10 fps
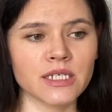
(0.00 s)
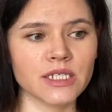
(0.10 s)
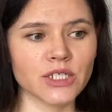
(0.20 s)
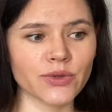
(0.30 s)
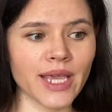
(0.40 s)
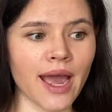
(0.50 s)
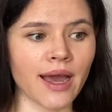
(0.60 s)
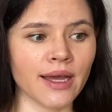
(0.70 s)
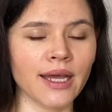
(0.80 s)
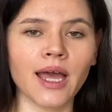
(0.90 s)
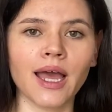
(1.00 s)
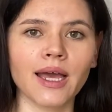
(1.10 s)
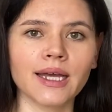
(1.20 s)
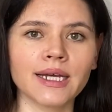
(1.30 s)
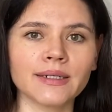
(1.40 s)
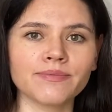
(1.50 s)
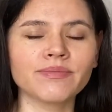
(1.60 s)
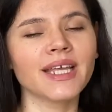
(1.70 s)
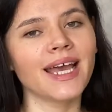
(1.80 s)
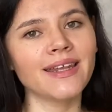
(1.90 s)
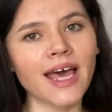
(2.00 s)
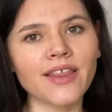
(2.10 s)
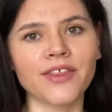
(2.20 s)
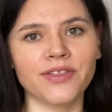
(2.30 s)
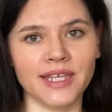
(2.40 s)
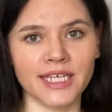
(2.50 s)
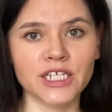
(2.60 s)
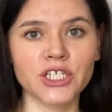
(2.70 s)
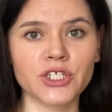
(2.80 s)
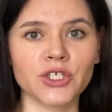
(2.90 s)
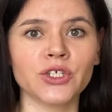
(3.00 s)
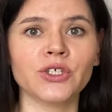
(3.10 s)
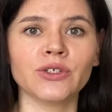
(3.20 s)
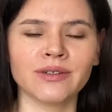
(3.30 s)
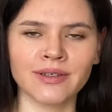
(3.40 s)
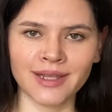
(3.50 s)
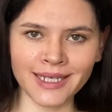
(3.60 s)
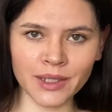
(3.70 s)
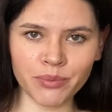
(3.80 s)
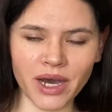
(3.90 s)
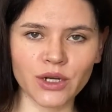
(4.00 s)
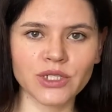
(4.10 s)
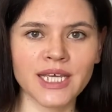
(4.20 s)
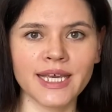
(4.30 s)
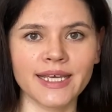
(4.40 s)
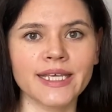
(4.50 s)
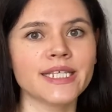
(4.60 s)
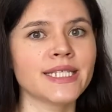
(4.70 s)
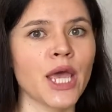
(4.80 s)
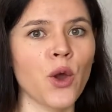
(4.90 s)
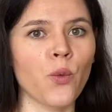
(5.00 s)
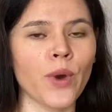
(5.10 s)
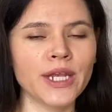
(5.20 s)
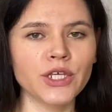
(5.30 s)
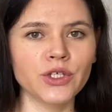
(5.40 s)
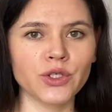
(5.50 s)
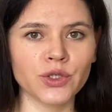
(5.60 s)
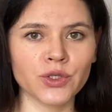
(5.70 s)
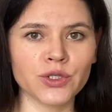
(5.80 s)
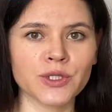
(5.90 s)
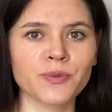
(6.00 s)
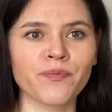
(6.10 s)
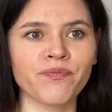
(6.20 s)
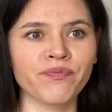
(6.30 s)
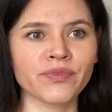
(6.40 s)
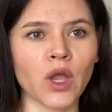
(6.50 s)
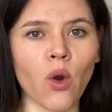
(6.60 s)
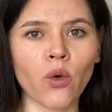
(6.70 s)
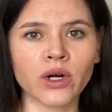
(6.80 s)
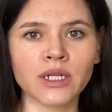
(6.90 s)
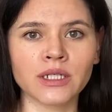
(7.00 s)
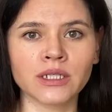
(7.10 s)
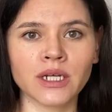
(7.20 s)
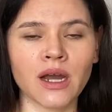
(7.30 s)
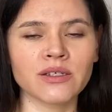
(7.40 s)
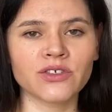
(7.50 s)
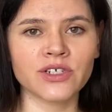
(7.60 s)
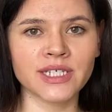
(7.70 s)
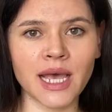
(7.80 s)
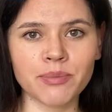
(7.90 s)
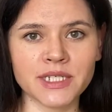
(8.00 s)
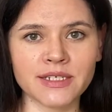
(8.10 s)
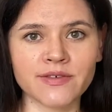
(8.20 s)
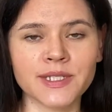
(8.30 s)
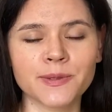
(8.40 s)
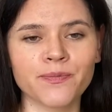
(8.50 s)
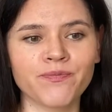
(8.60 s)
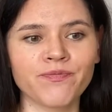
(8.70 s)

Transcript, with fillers: So yeah, um, another thing to think about is when you use oral contraceptives,